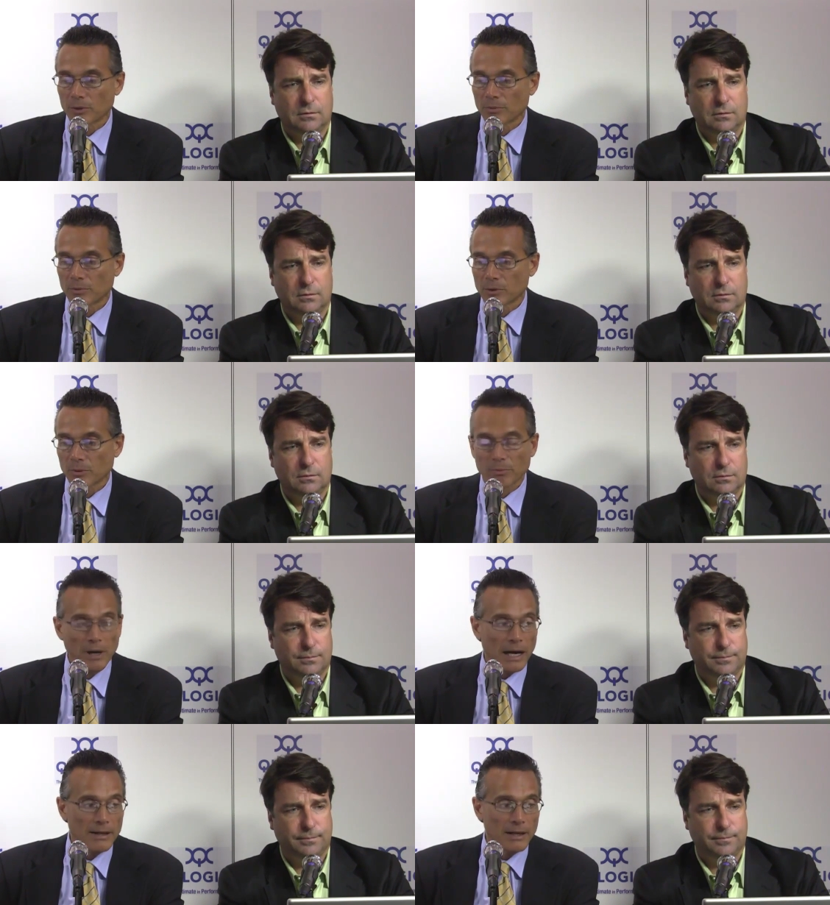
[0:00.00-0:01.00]
Speaker 1: we, should we
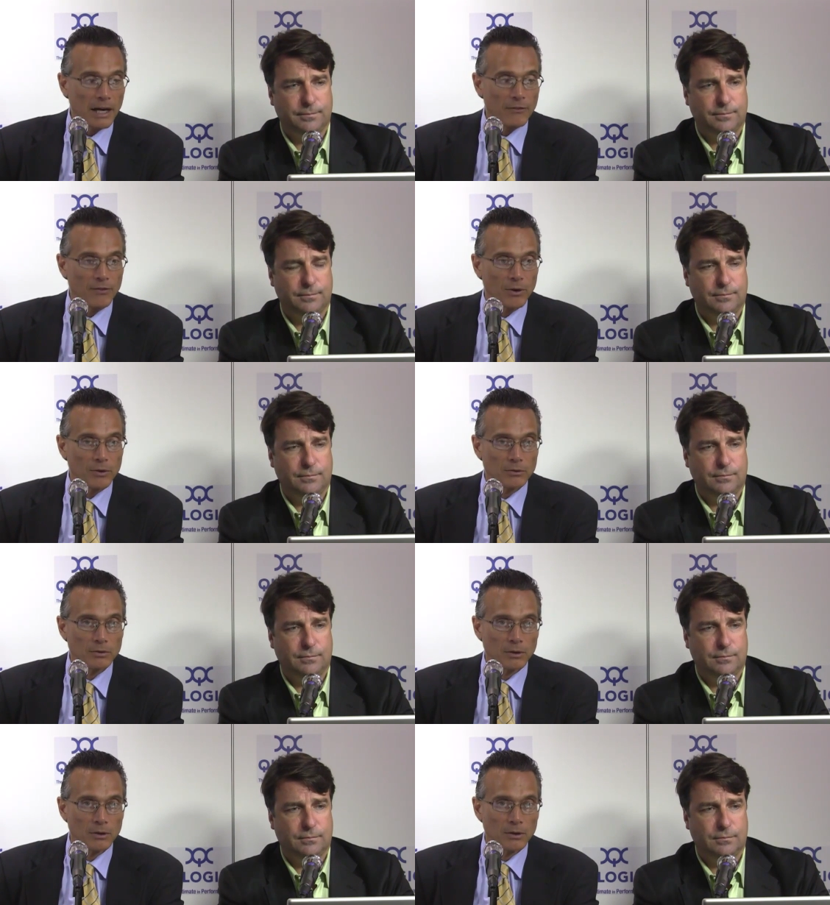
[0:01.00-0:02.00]
buy the iPhone
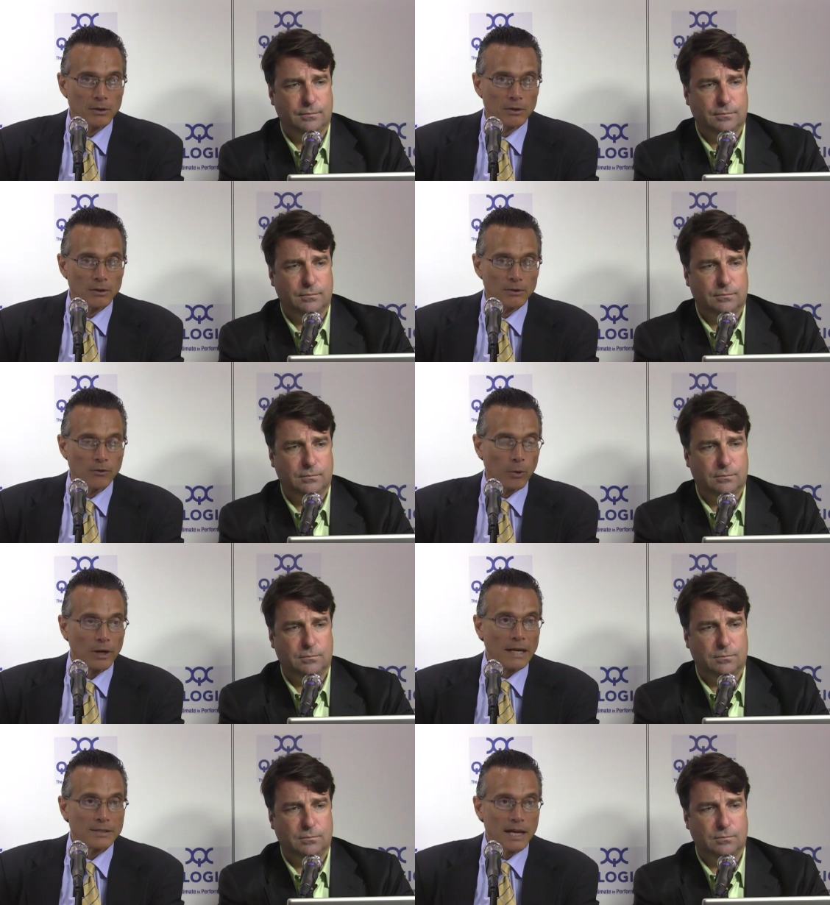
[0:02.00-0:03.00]

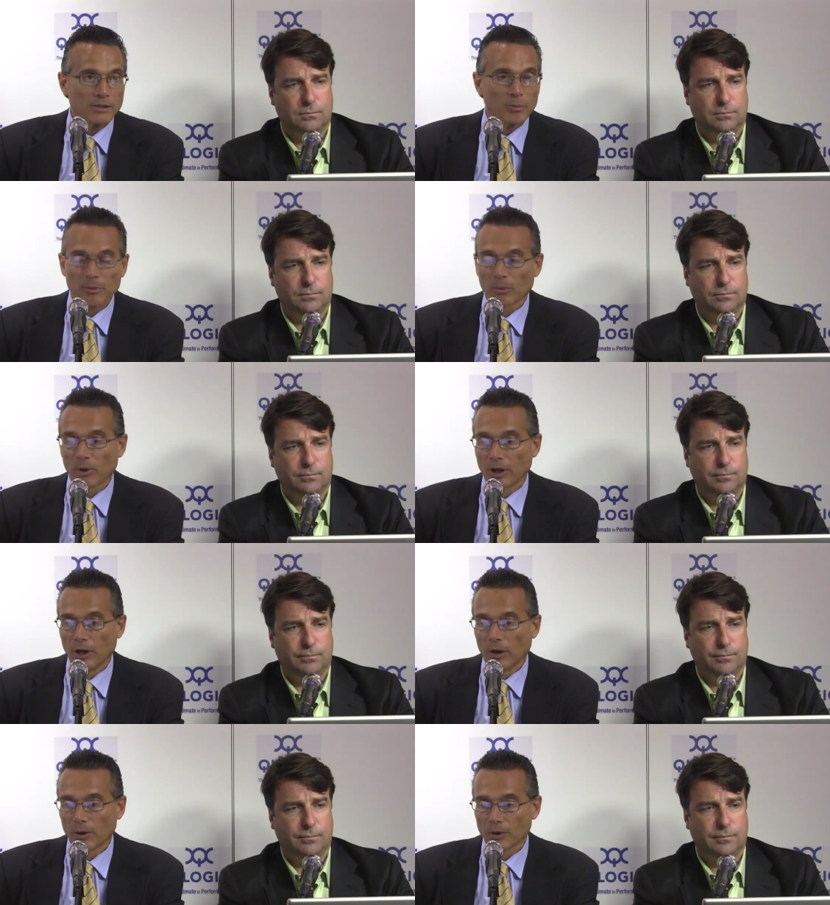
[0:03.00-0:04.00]
4S? That's what people want to
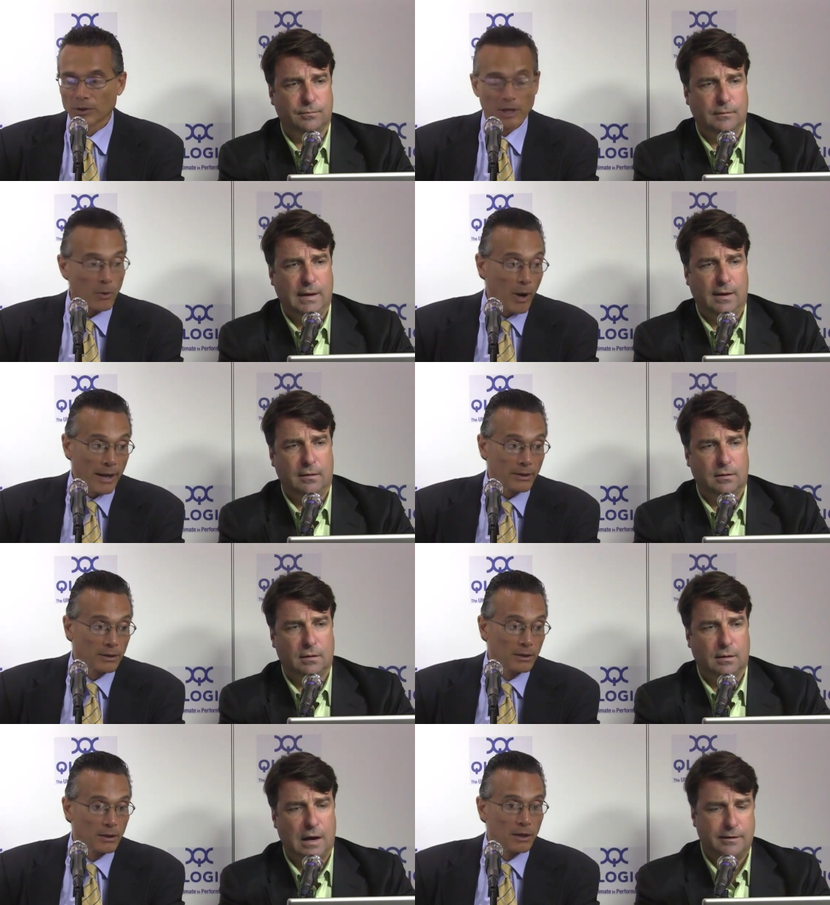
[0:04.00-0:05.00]
know, or should they yeah. wait?
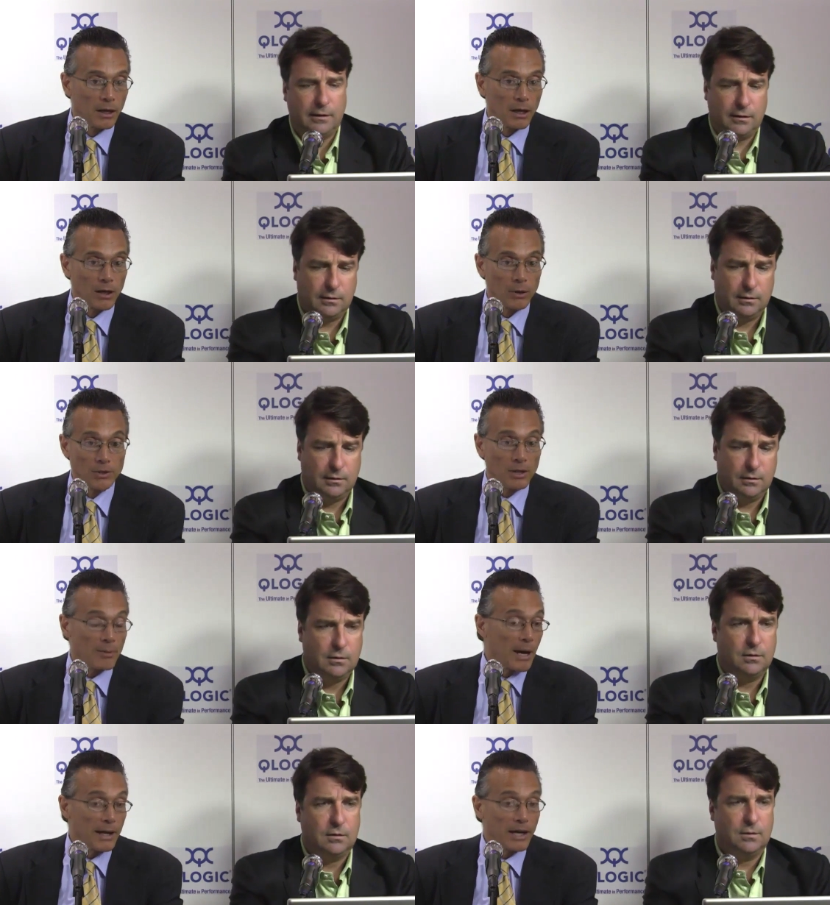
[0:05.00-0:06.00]
I think, uh, or should they
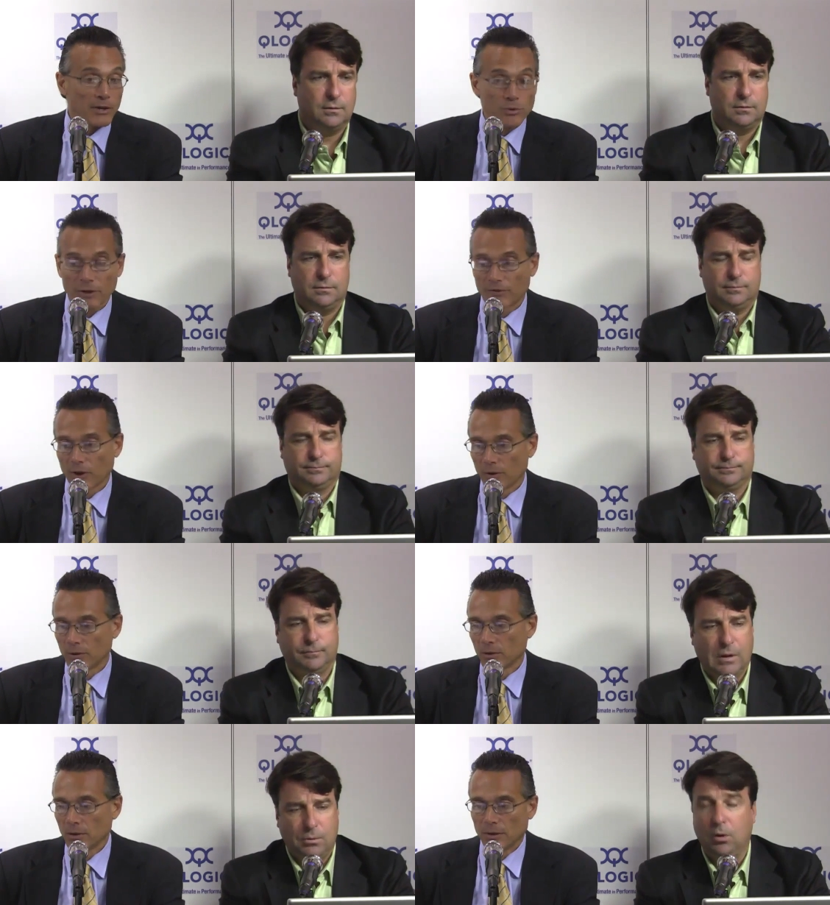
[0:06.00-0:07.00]
buy an
Speaker 2: Android phone?
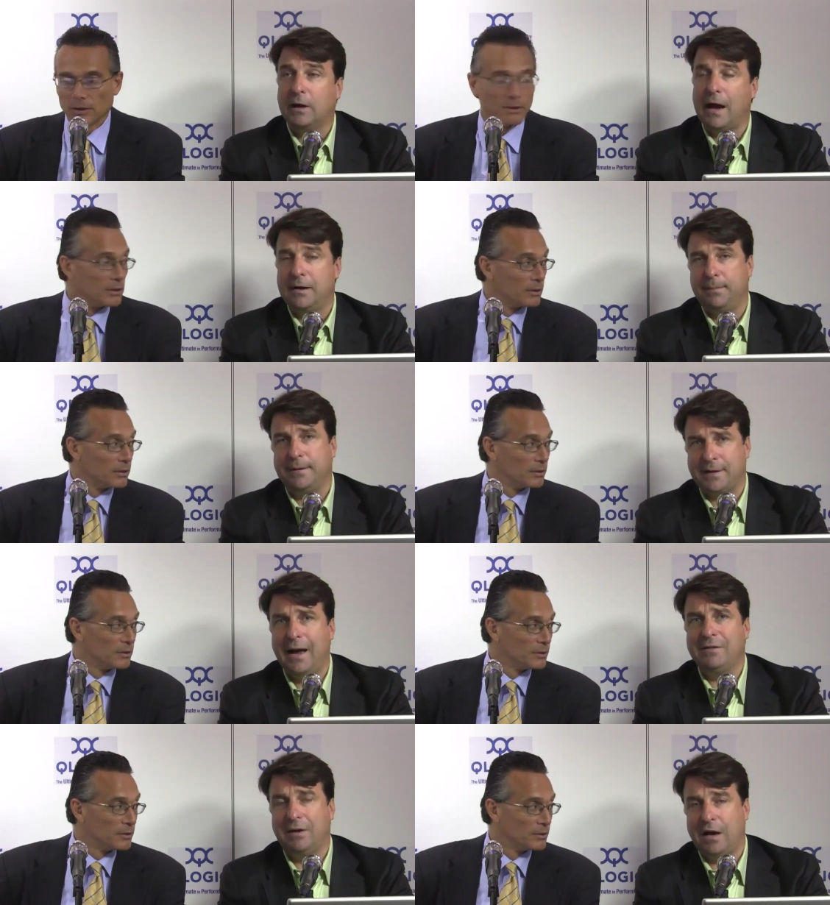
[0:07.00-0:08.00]
Well, it kind of depends.
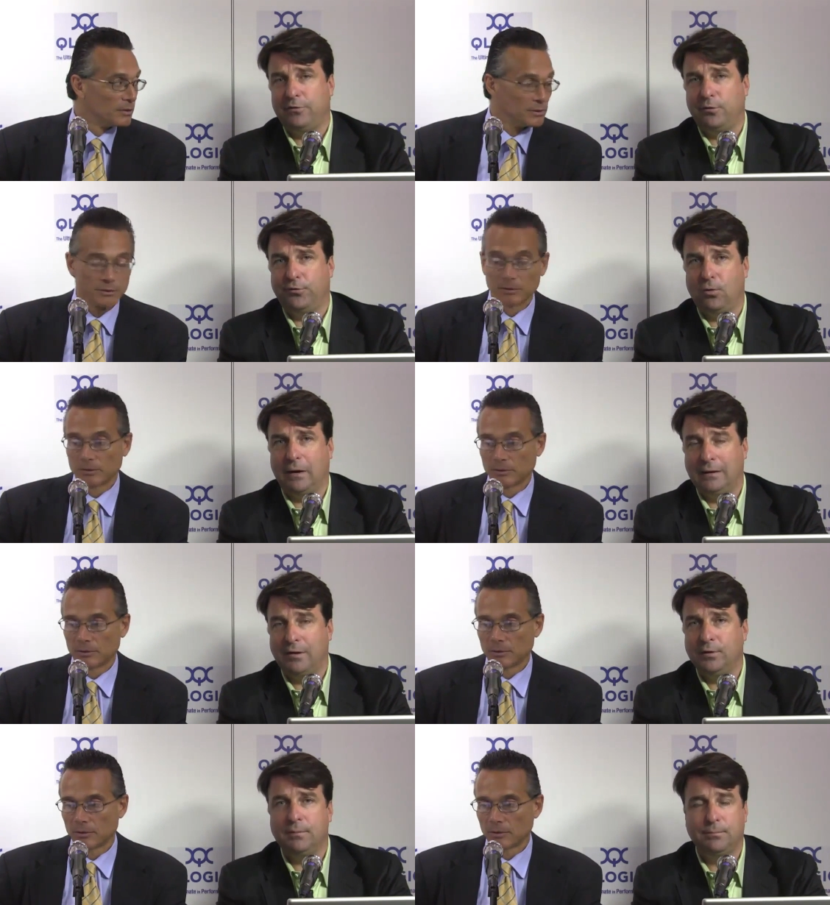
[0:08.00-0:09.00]
I have an iPhone 4. I
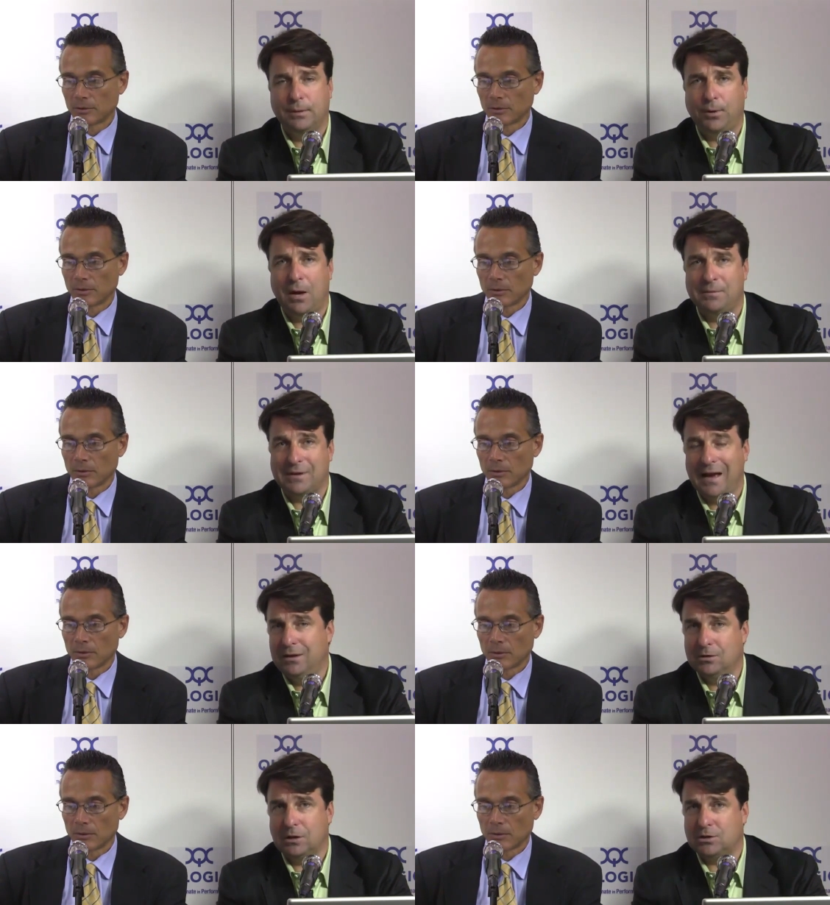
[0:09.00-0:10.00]
love it. The problem is, I
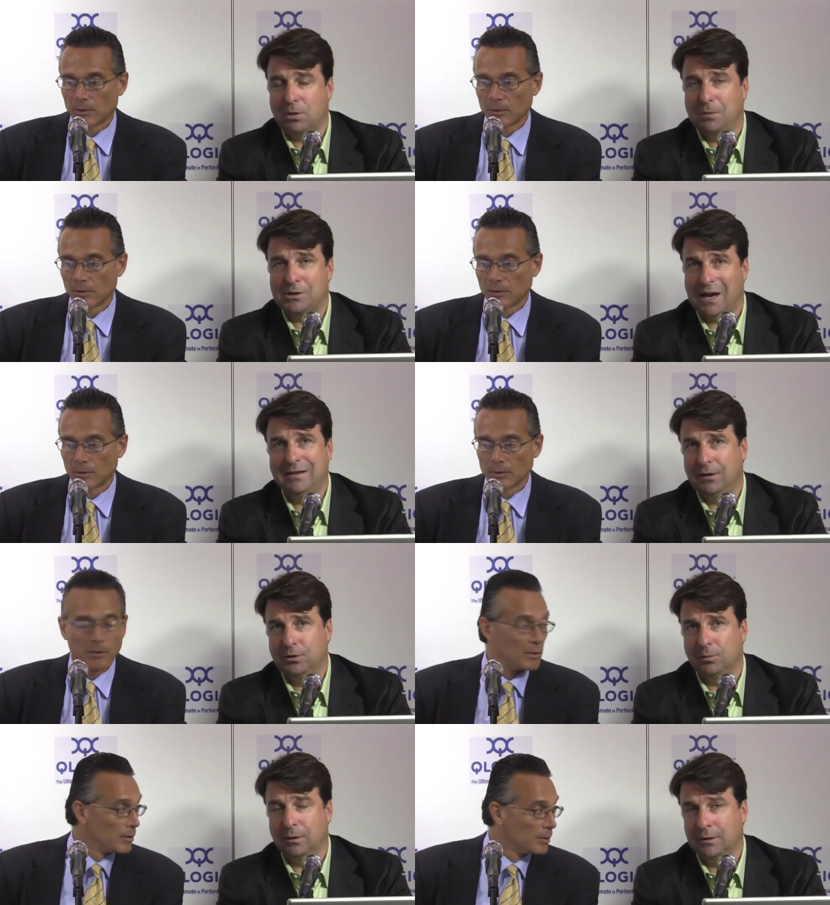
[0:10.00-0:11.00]
use it so much. I need a
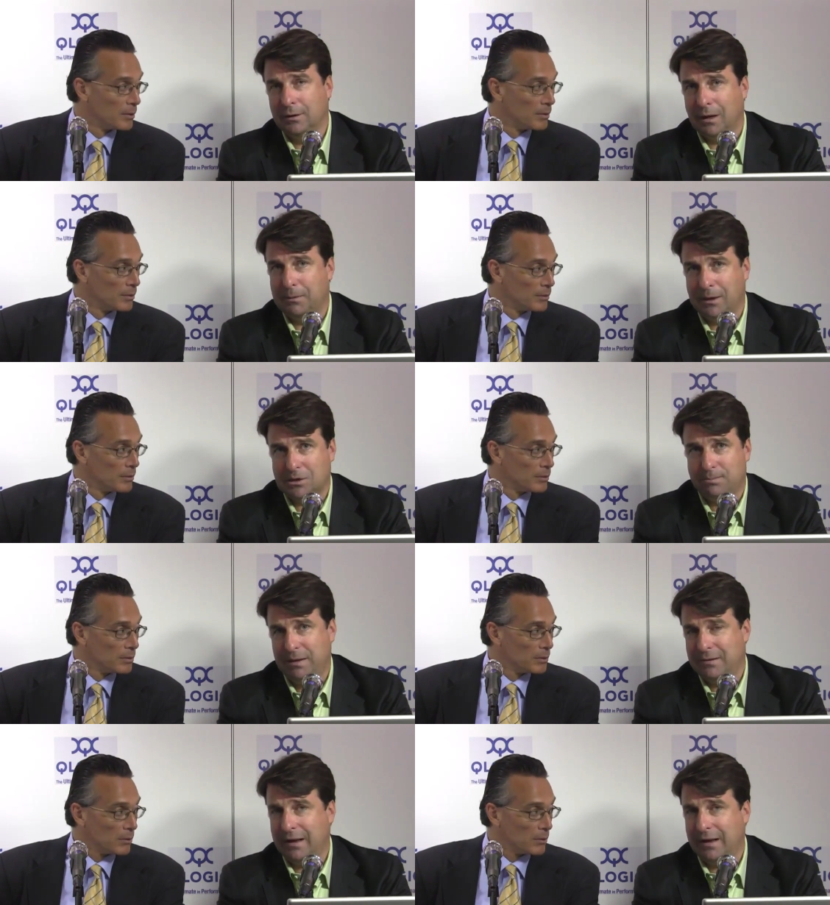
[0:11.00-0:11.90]
new one. I mean, I just beaten the